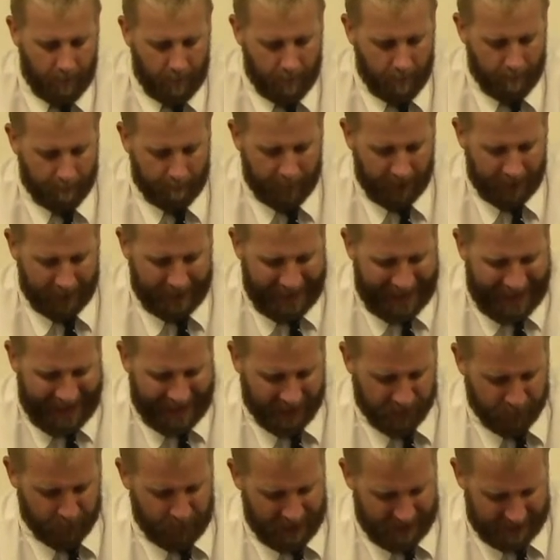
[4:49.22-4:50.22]
But
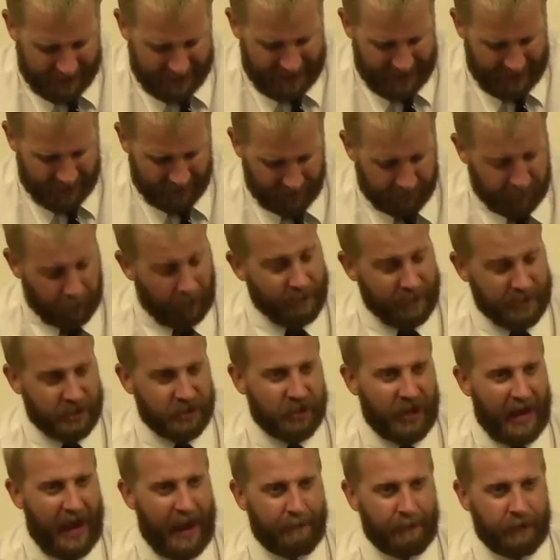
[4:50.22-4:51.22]
as we see from this
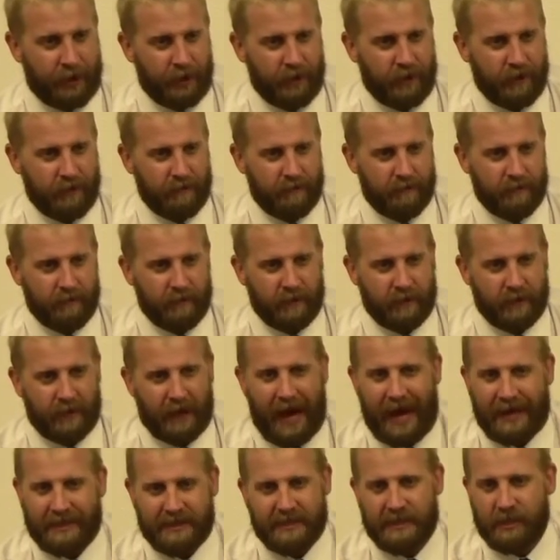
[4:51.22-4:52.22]
chapter,
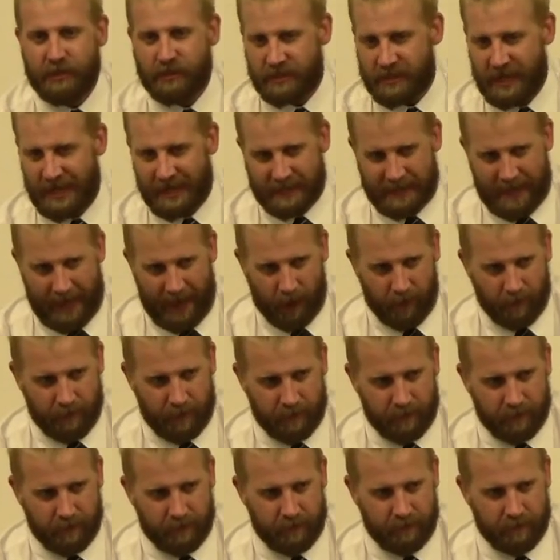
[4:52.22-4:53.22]
God still sends help.
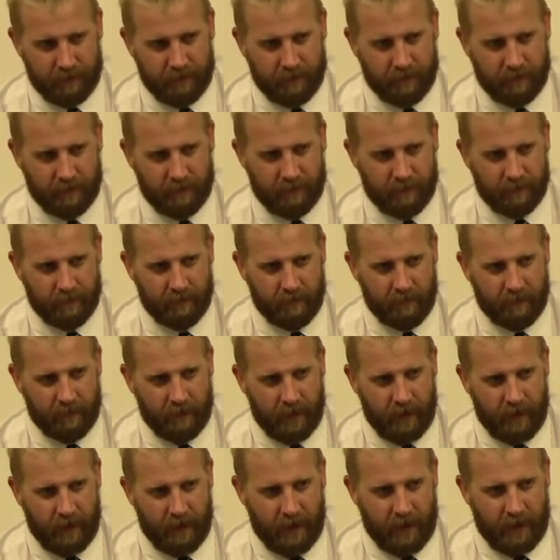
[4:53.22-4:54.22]
Right.
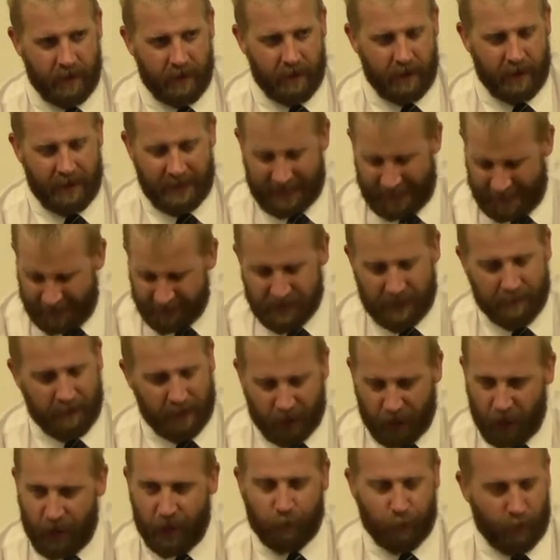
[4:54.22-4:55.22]
He gives them the
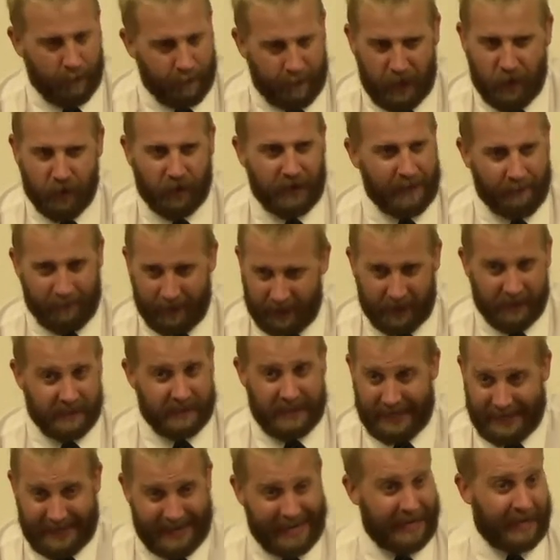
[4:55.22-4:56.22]
good rebuking because
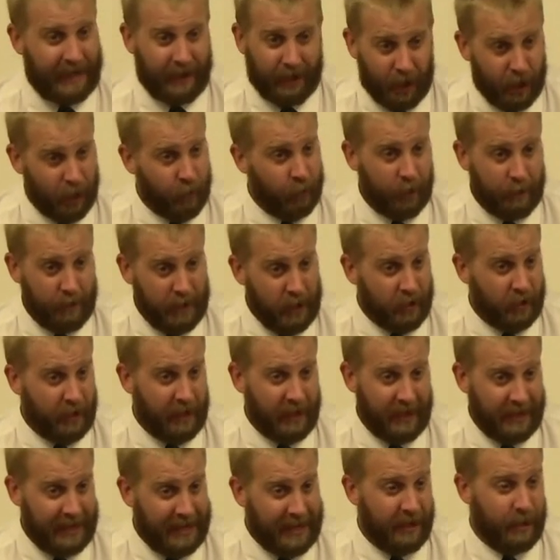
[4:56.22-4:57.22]
they needed a good rebuking.
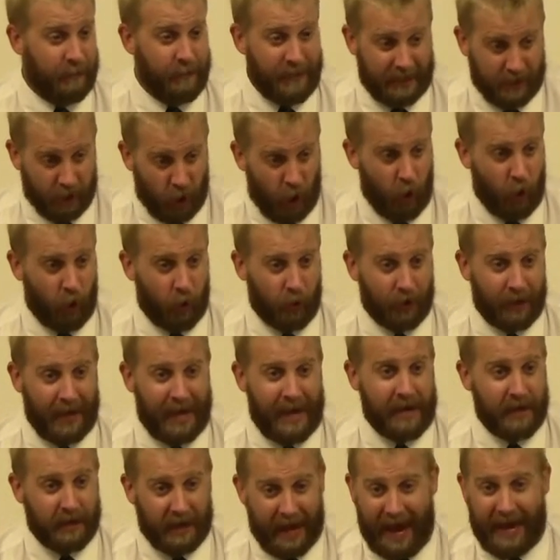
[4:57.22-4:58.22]
They needed to be told,
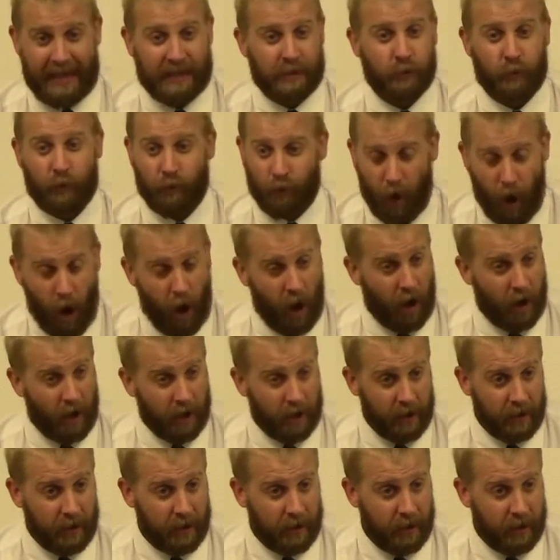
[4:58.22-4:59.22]
hey, you guys were
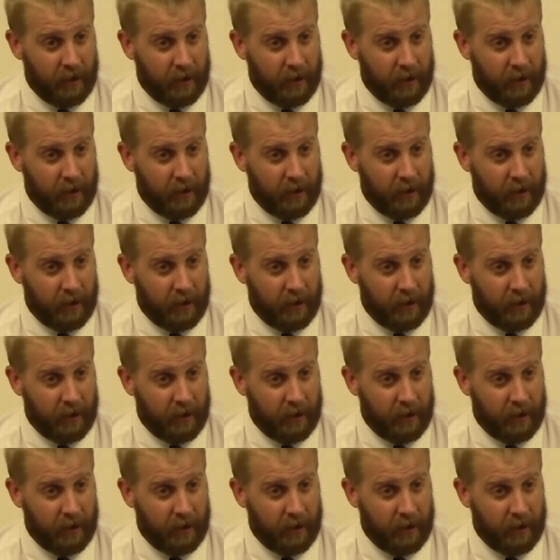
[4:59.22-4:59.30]
wrong.